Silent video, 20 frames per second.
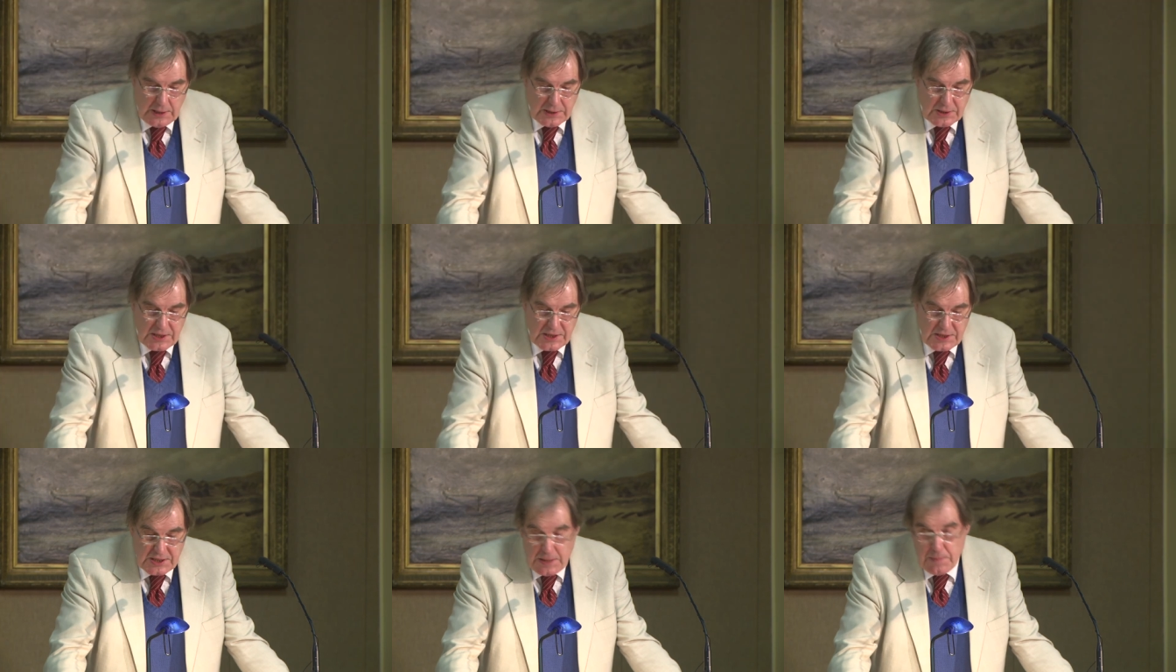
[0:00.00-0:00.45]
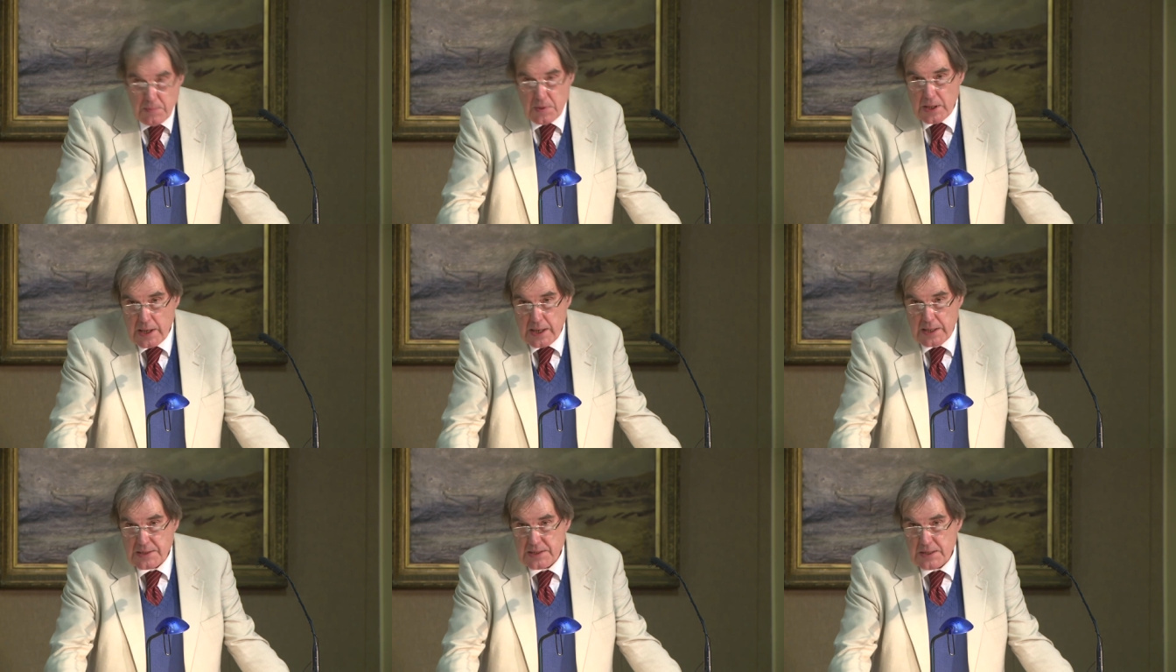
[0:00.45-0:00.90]

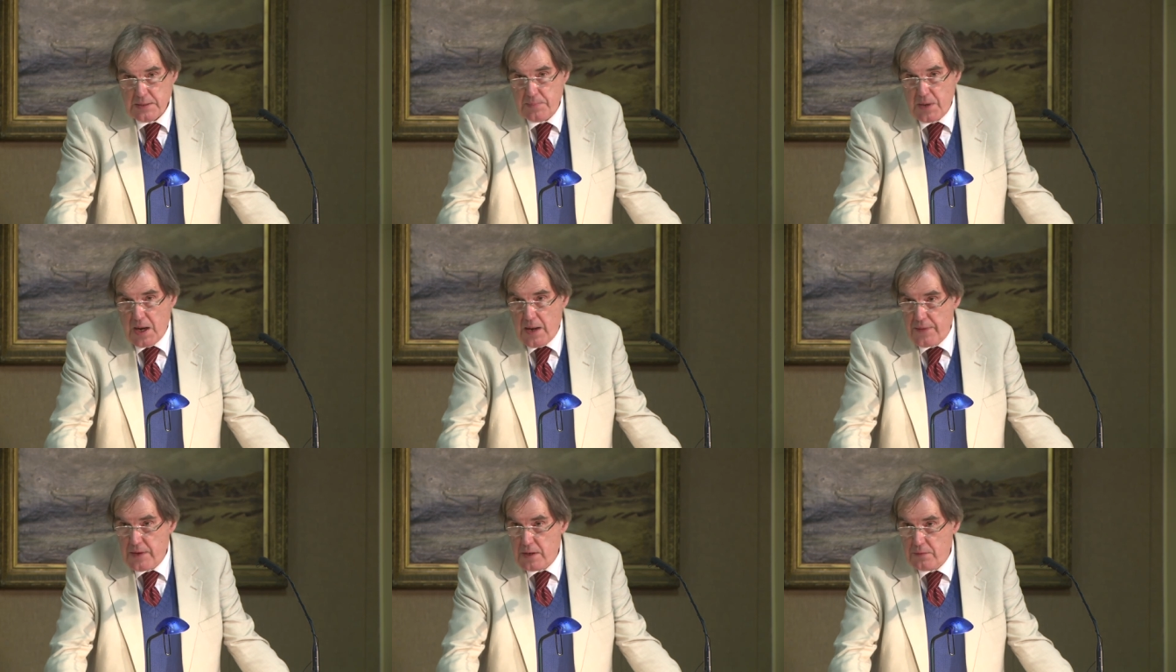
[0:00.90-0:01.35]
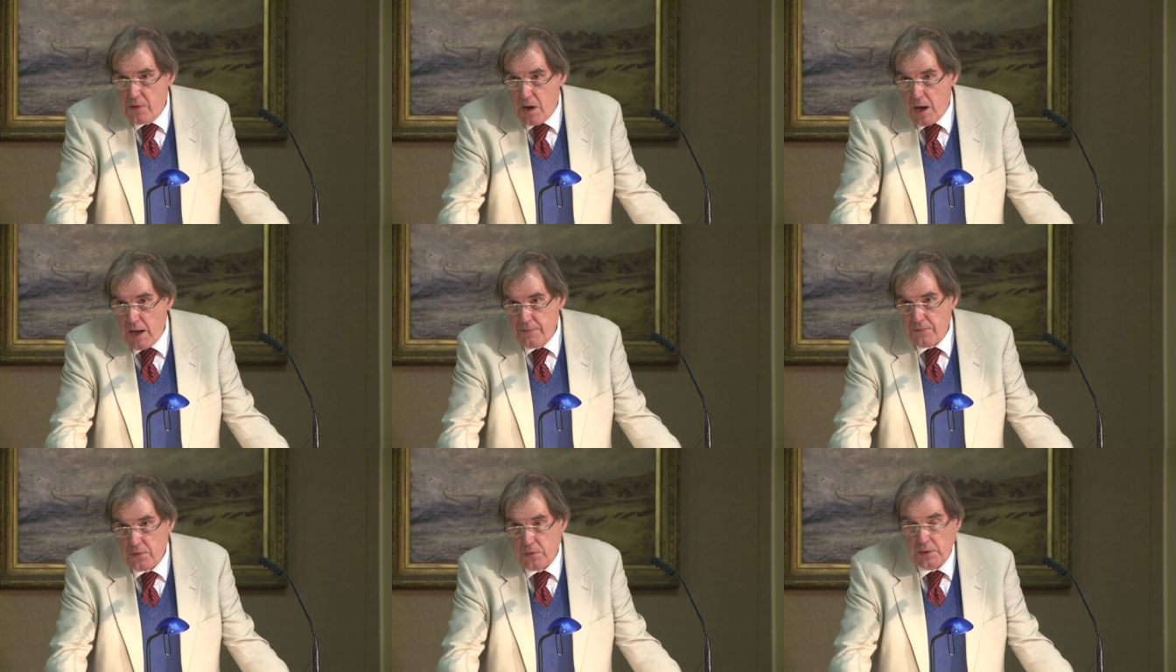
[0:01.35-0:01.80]
stimulated by the
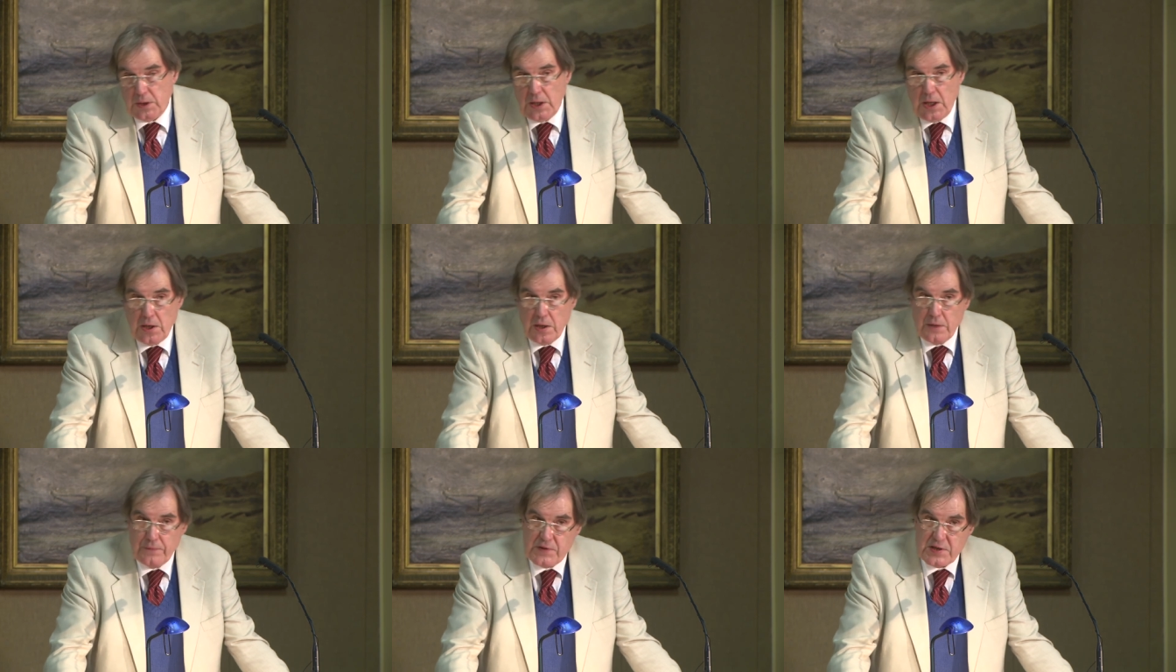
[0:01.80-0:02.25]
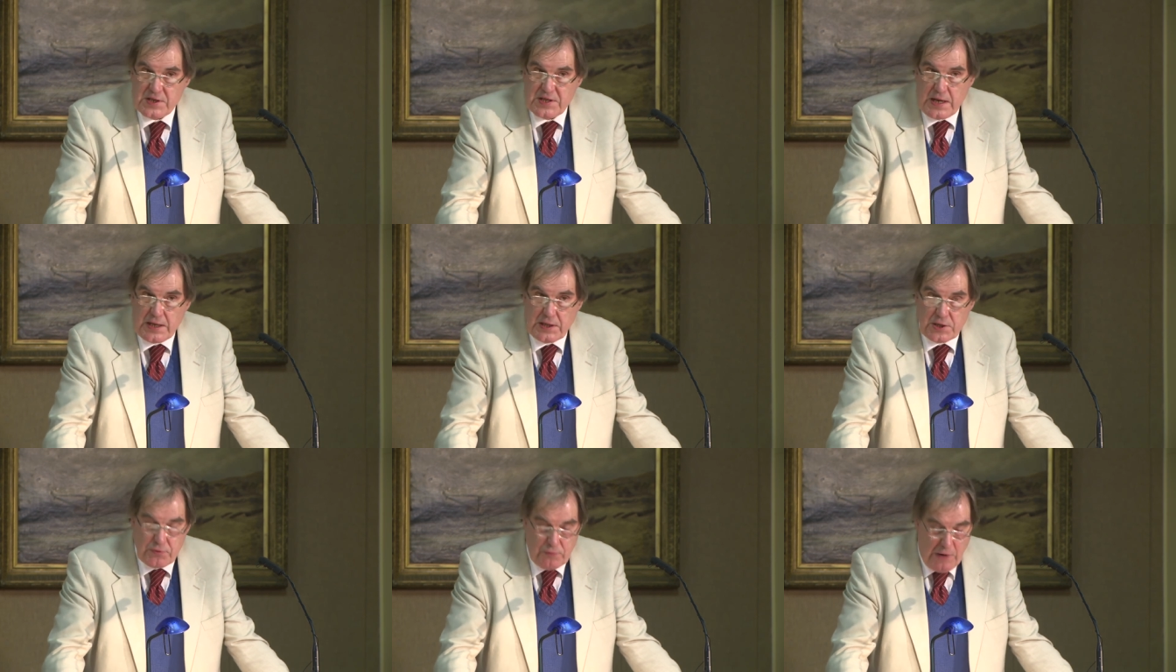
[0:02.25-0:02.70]
arrival of the
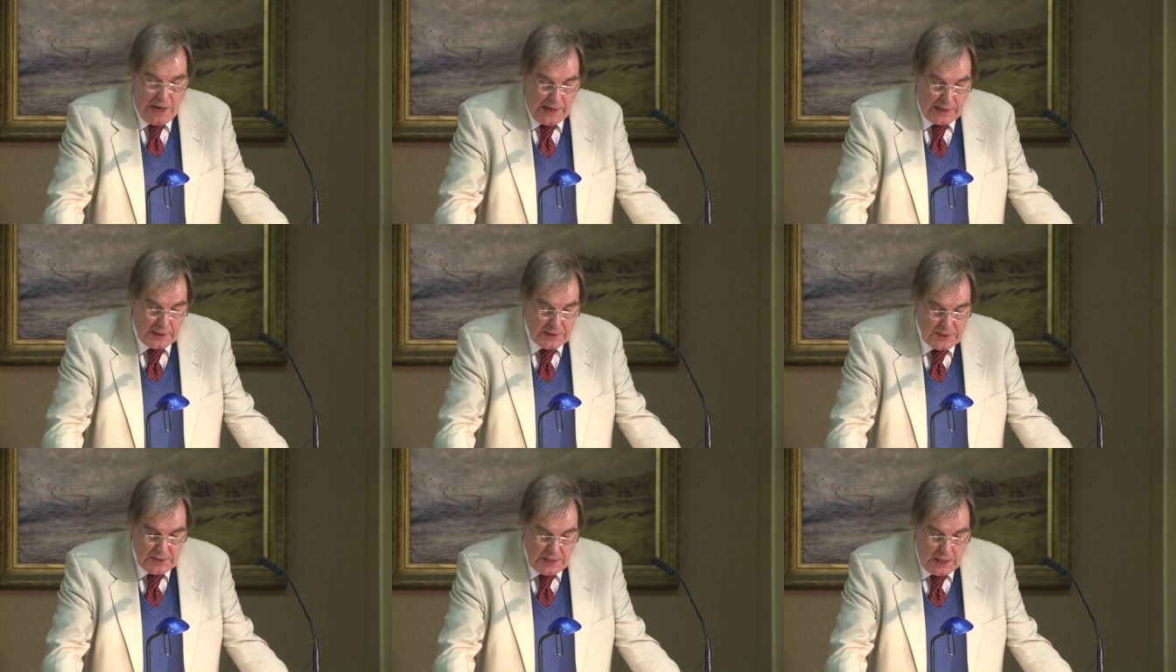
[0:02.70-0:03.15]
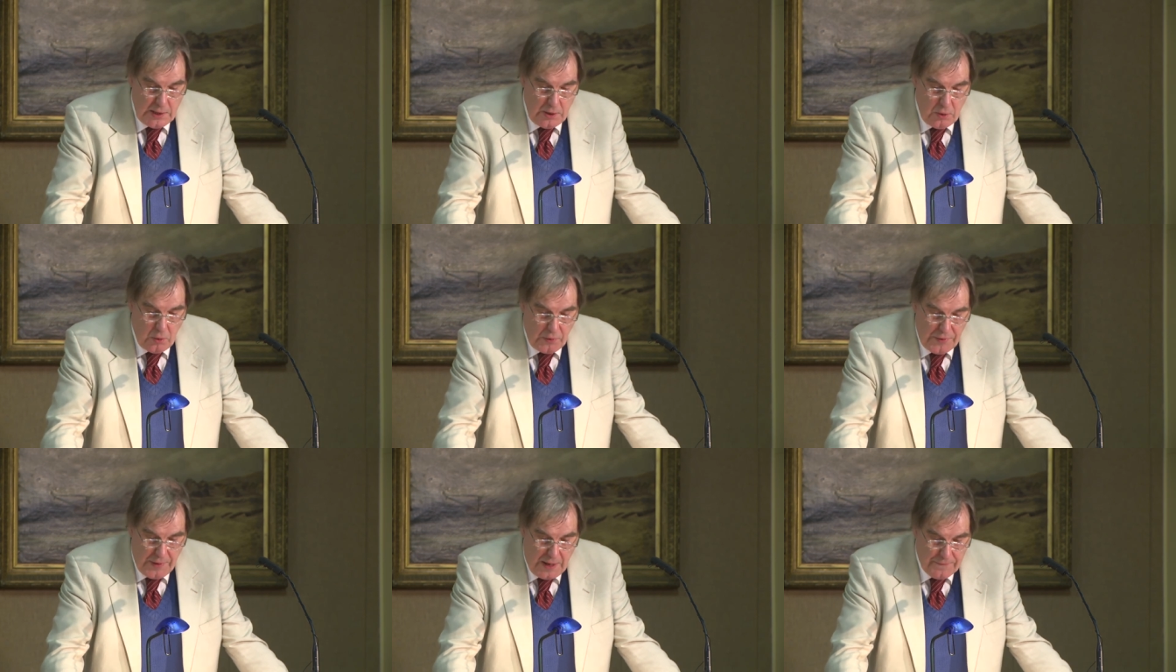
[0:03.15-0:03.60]
saints' relics in
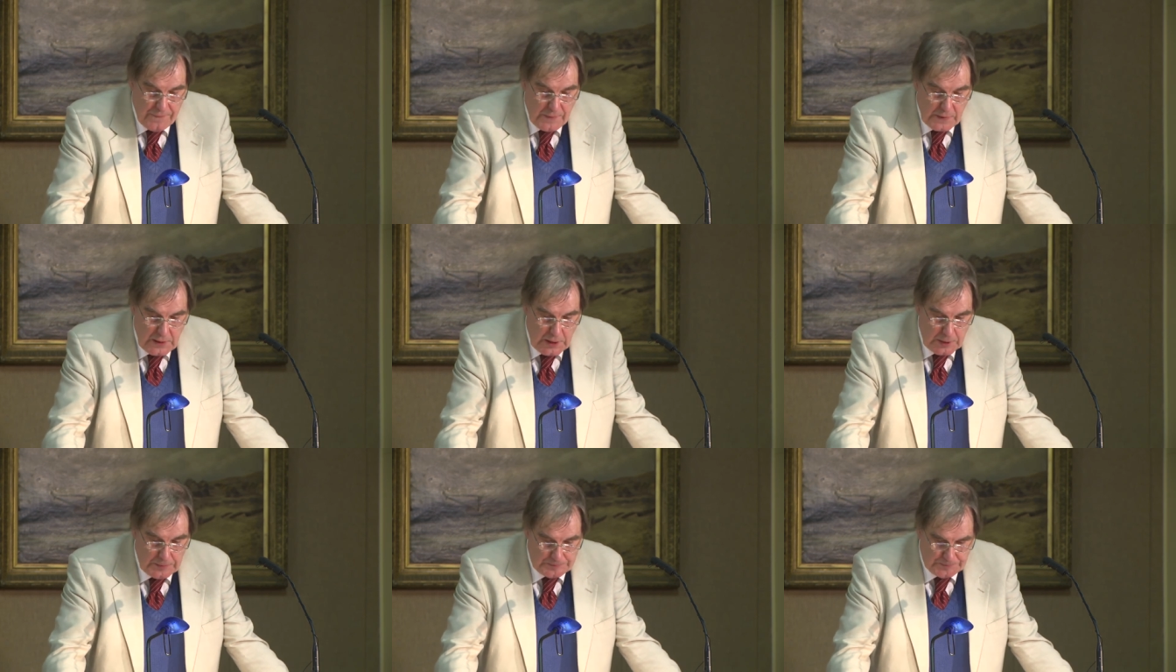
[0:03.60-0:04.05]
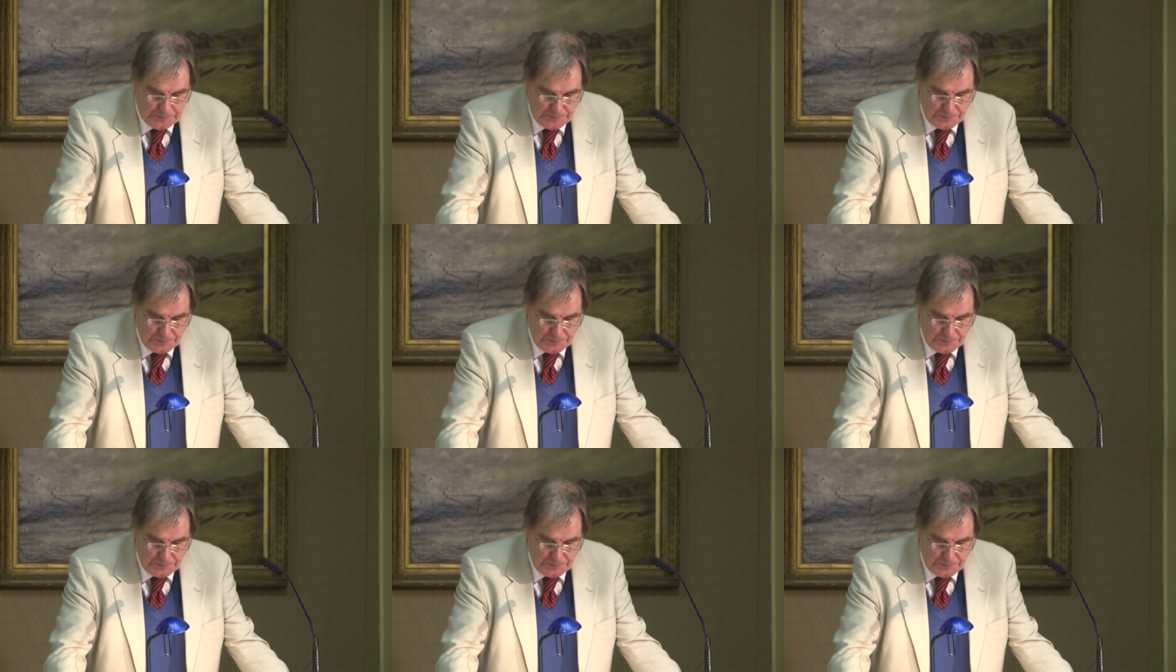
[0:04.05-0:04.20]
North Africa.